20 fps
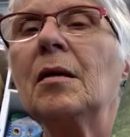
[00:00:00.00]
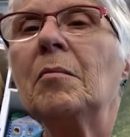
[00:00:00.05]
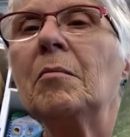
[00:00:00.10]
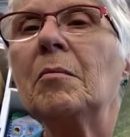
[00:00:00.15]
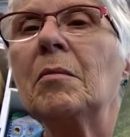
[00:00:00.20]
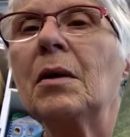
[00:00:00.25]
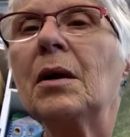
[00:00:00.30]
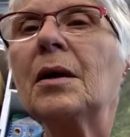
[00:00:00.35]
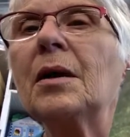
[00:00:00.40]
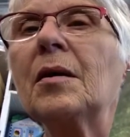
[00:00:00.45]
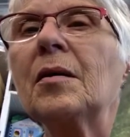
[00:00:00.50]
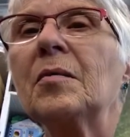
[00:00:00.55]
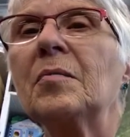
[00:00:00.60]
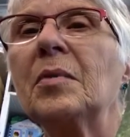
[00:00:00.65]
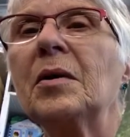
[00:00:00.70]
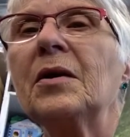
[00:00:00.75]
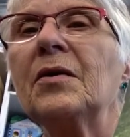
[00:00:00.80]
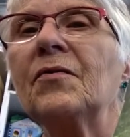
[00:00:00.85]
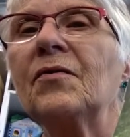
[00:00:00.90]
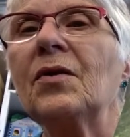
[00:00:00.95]
monarch
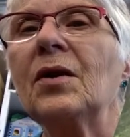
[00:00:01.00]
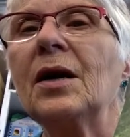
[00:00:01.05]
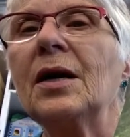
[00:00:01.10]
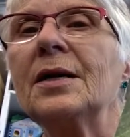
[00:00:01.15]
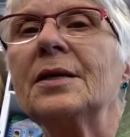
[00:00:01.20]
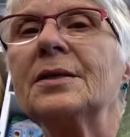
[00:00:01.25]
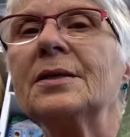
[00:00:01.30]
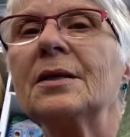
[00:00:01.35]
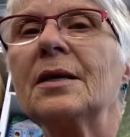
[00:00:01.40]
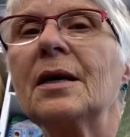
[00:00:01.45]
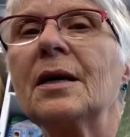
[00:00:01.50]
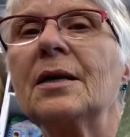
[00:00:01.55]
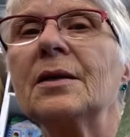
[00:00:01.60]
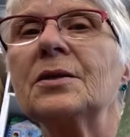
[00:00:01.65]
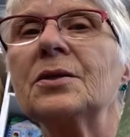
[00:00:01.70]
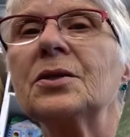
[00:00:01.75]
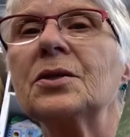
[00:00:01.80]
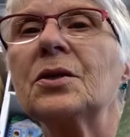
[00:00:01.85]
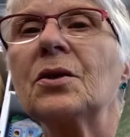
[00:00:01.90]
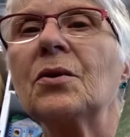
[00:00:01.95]
butterflies,
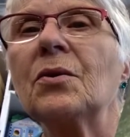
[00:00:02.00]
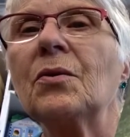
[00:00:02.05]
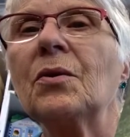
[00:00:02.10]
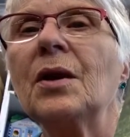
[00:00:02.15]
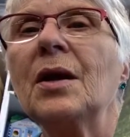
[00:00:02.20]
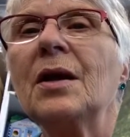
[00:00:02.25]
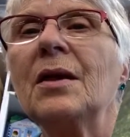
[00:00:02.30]
and so